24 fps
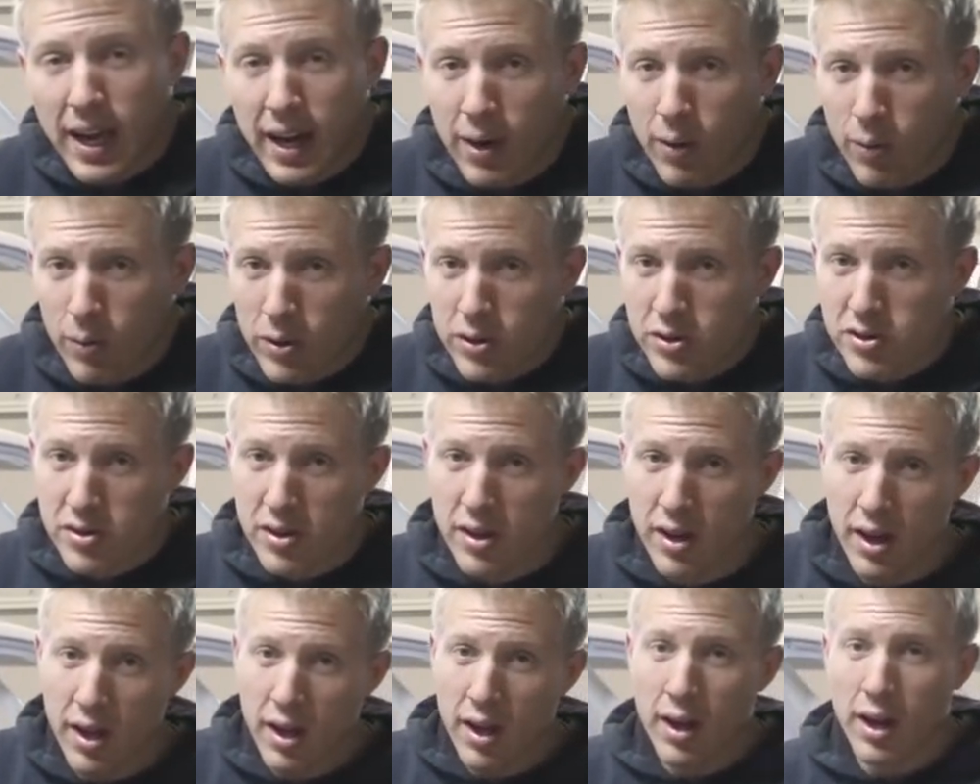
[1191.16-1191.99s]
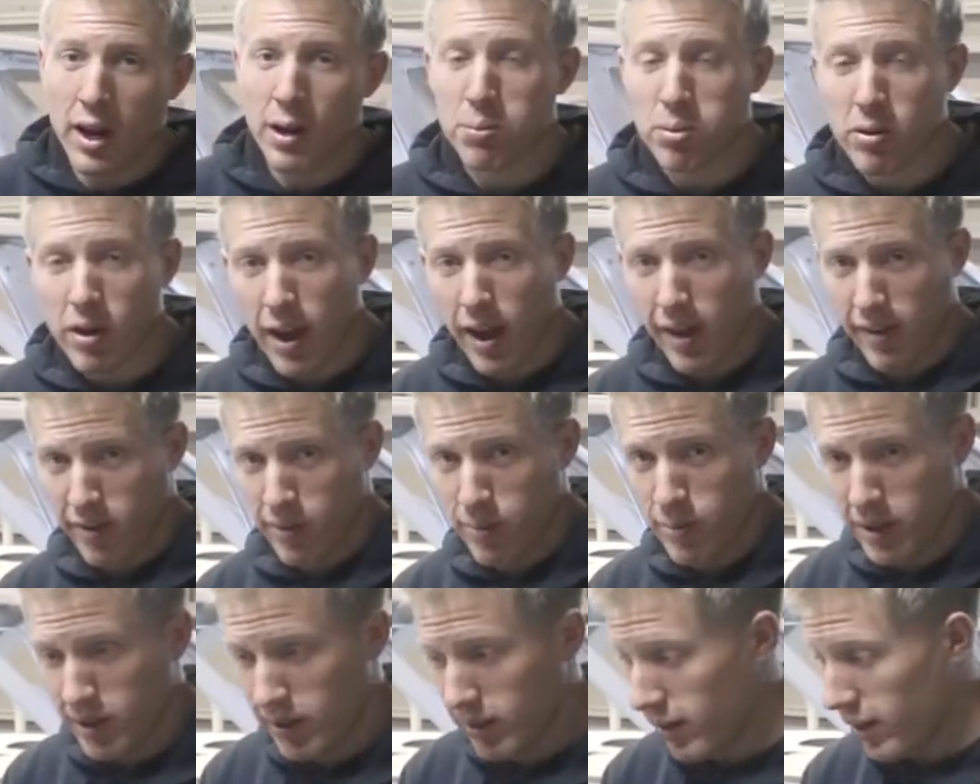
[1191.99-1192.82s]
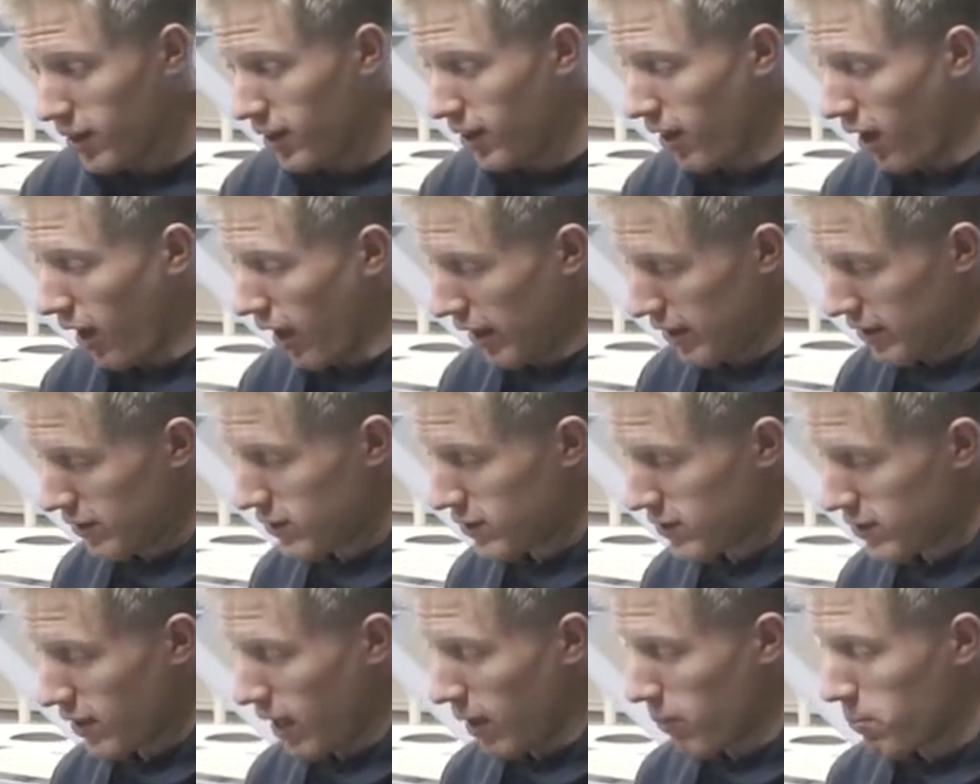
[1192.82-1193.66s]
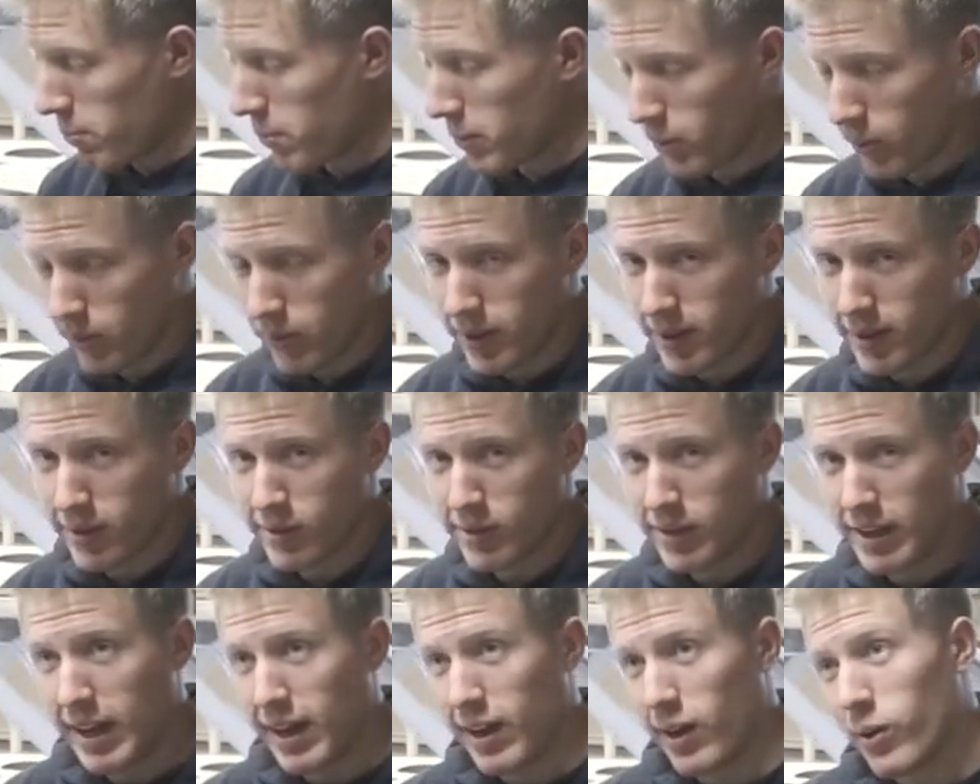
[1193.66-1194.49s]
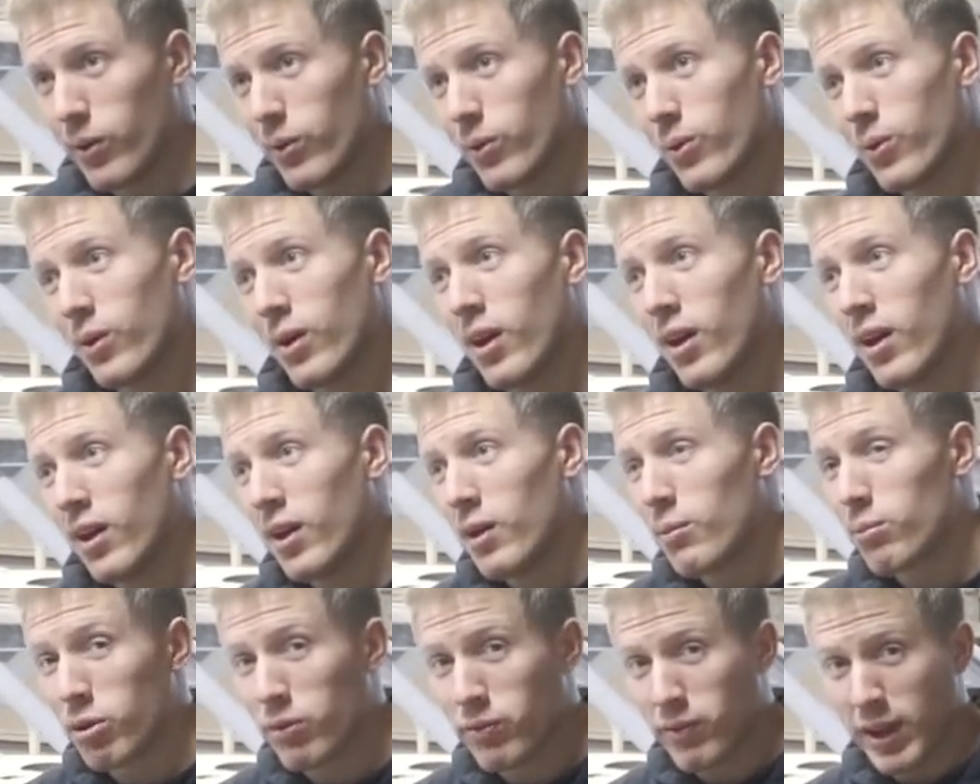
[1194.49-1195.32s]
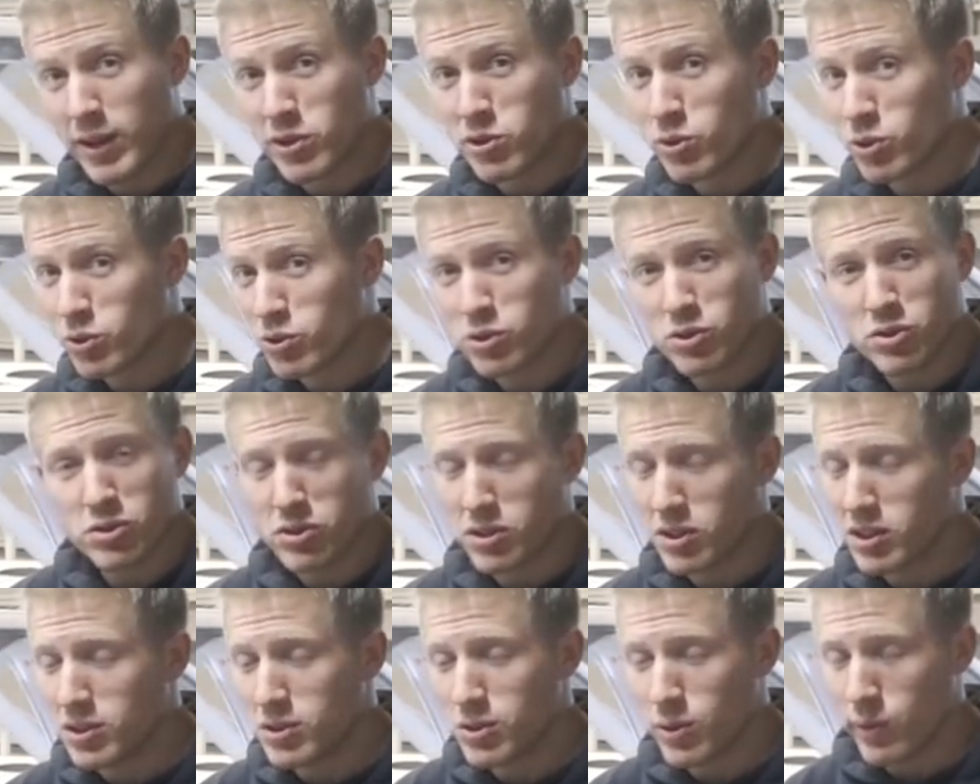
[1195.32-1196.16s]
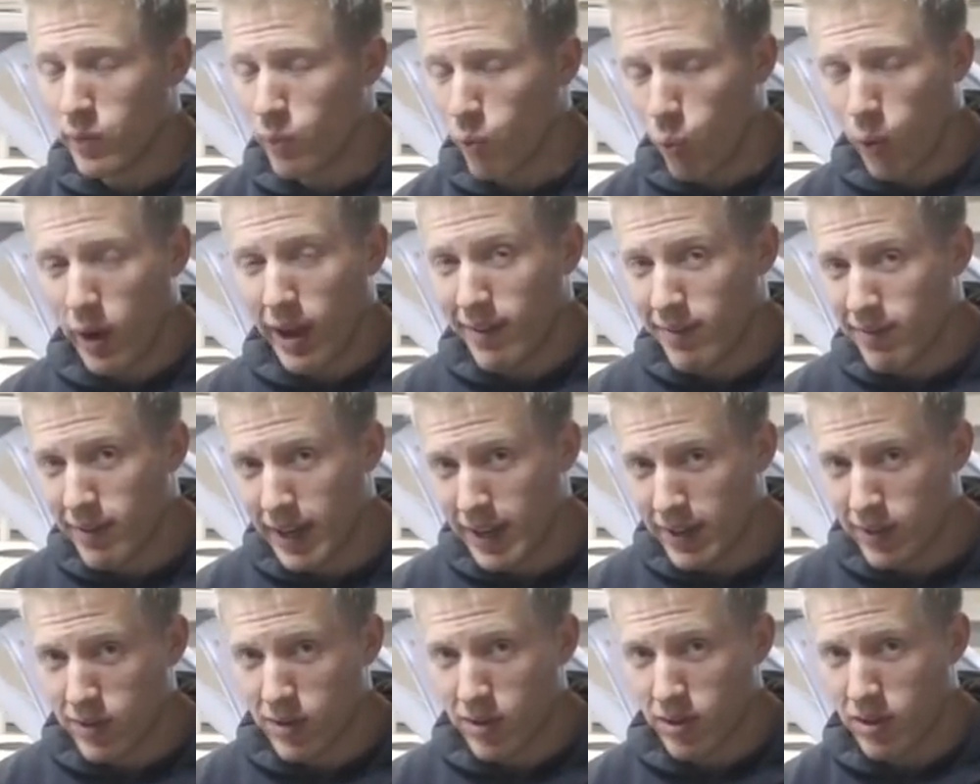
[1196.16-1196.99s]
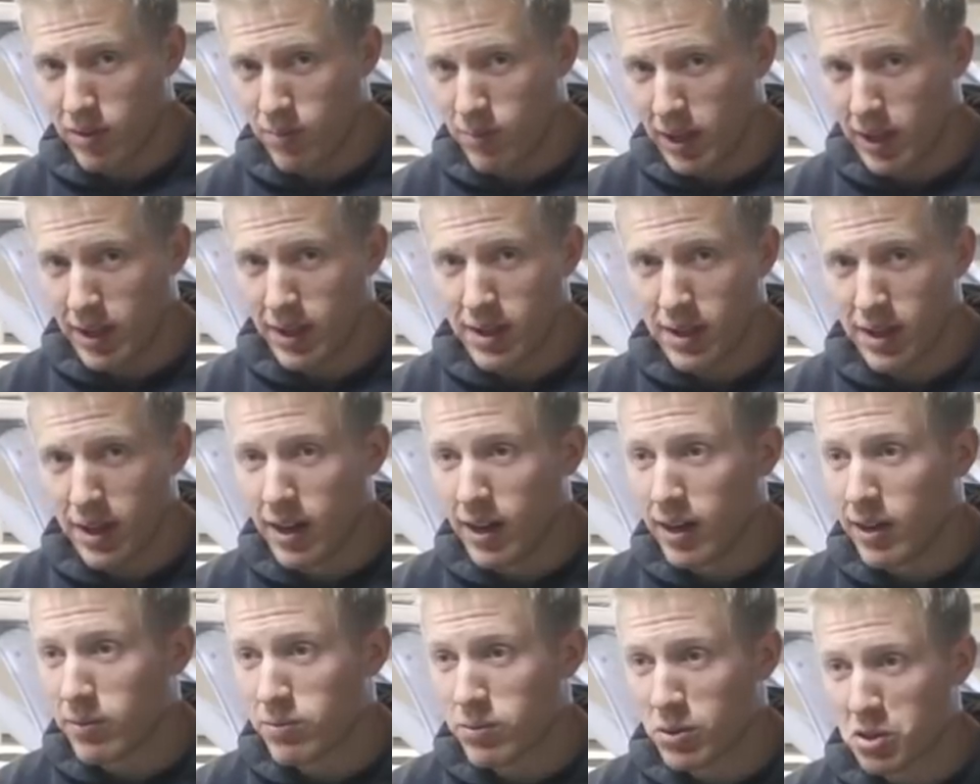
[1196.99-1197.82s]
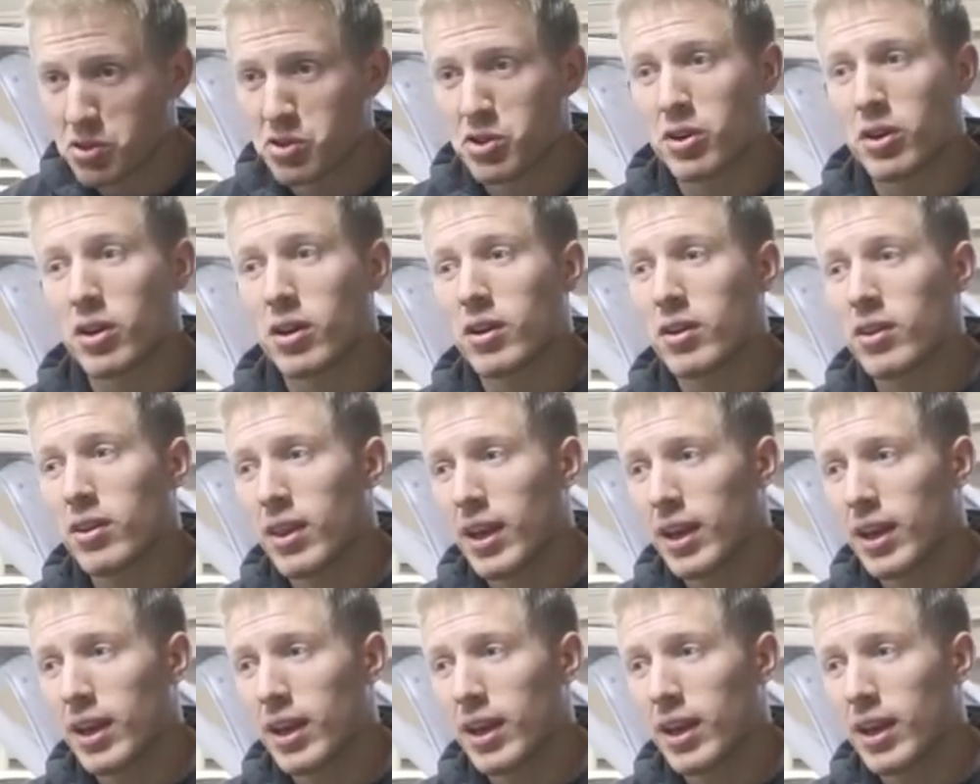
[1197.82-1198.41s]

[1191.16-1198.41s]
hours approximately said, build this. Now, professionals can do it way faster than me, for sure.